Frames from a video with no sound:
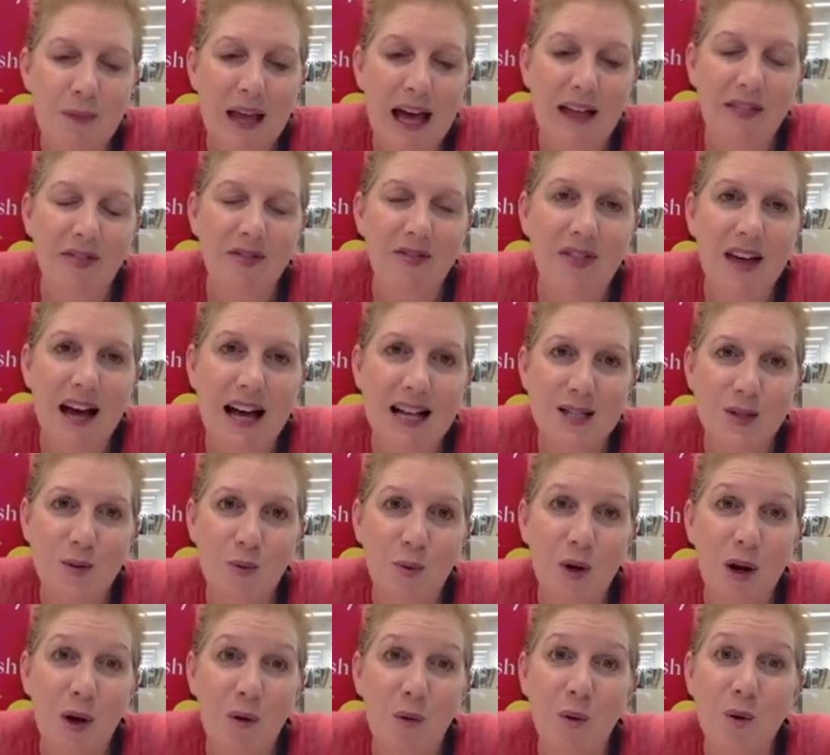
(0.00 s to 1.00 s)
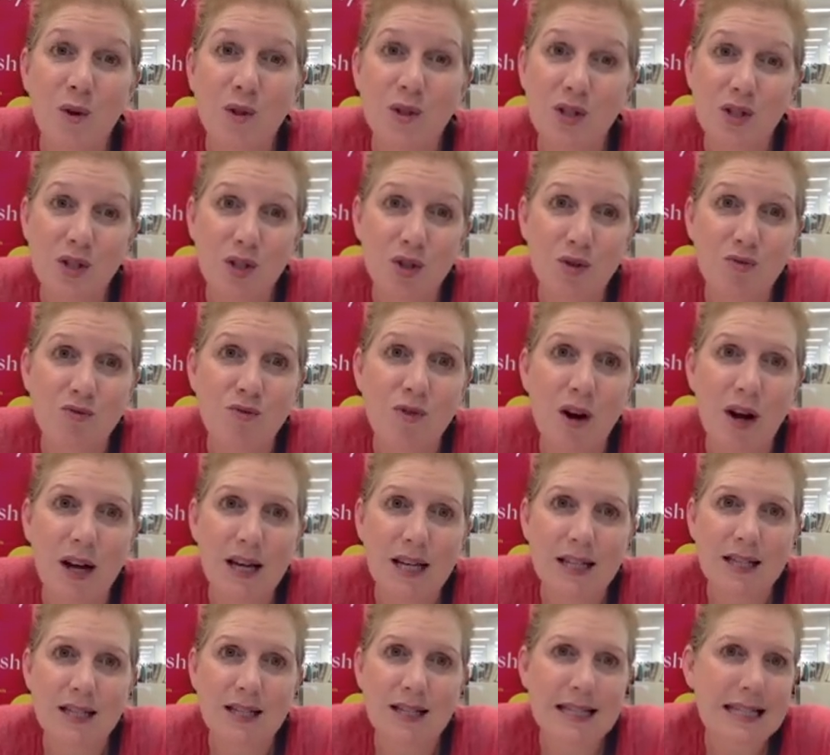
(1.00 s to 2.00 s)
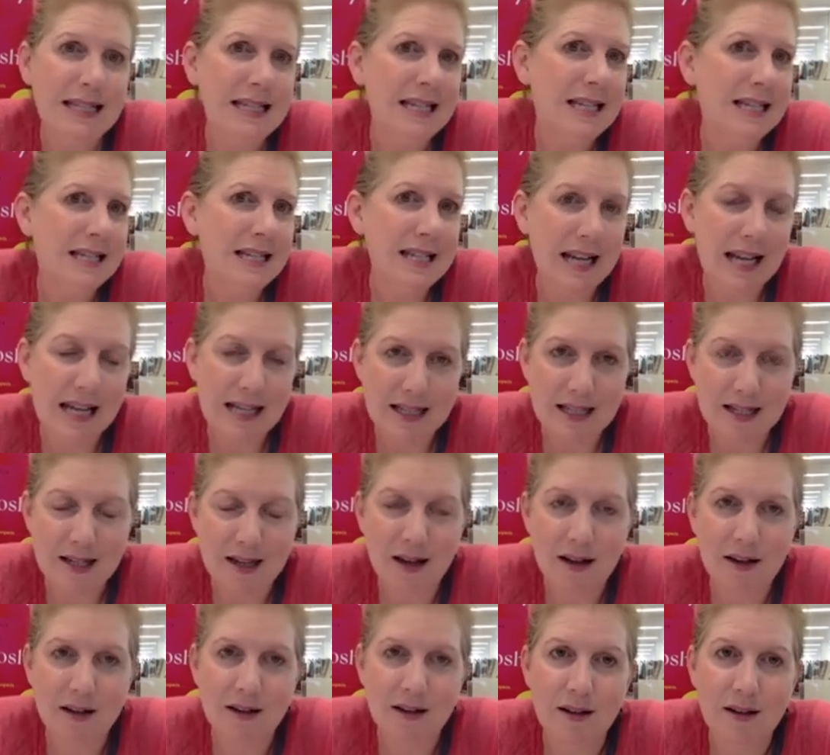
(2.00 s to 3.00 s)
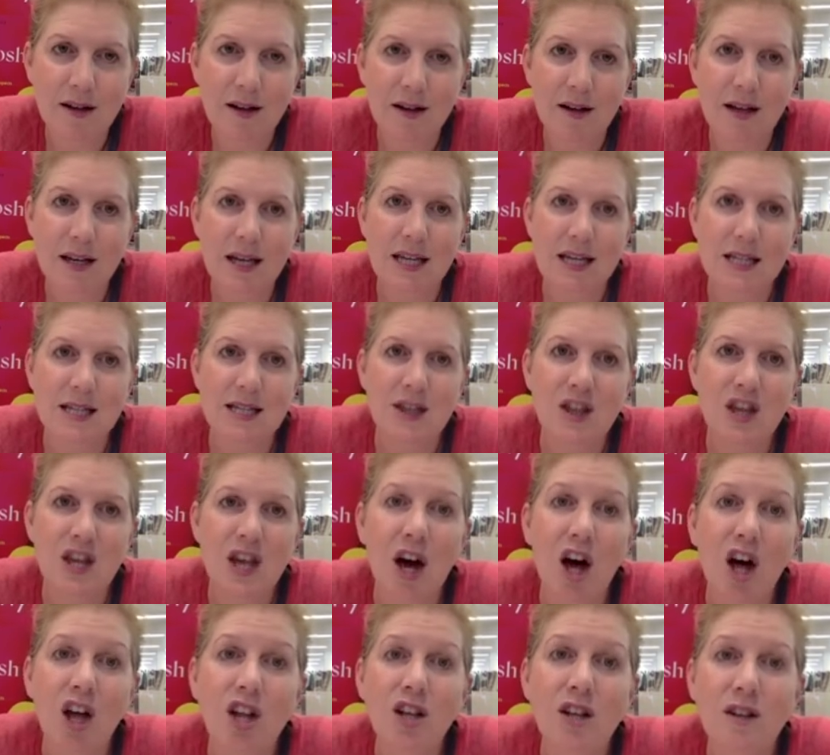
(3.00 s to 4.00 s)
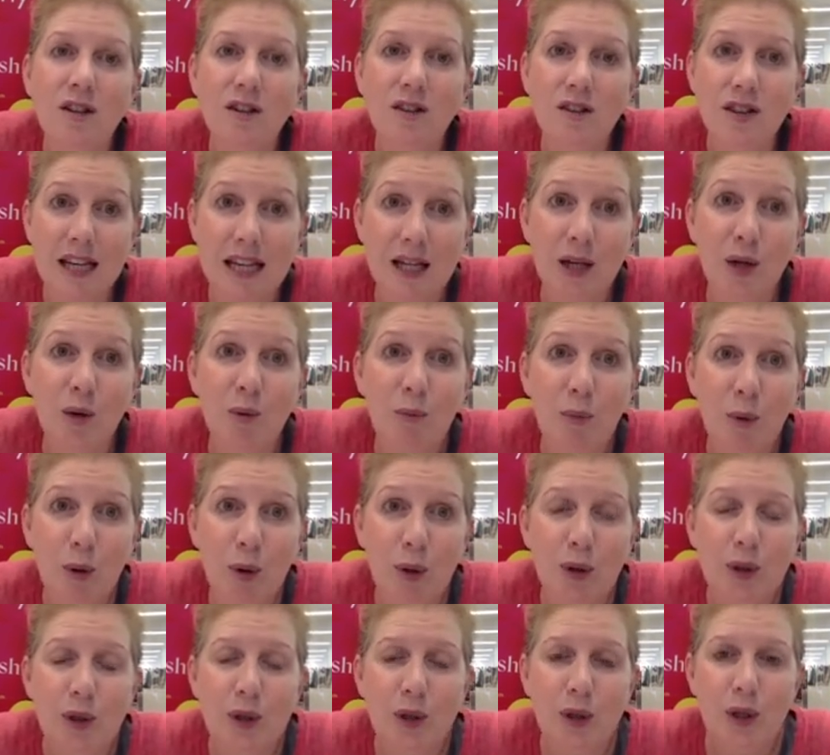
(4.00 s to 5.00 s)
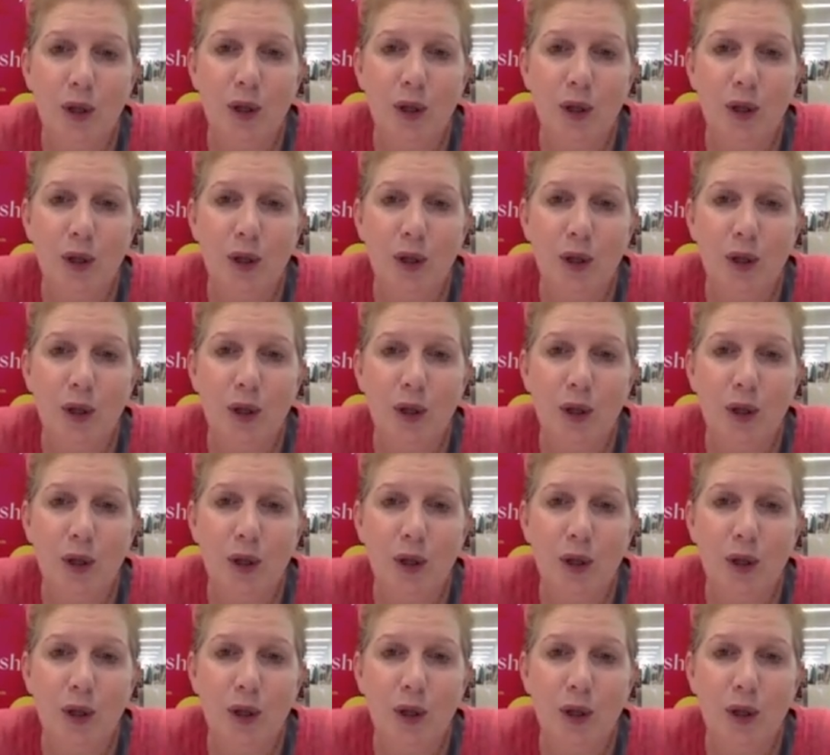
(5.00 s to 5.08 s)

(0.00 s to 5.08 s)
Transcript: And that's what I wanted to write years later, is the unthinkable.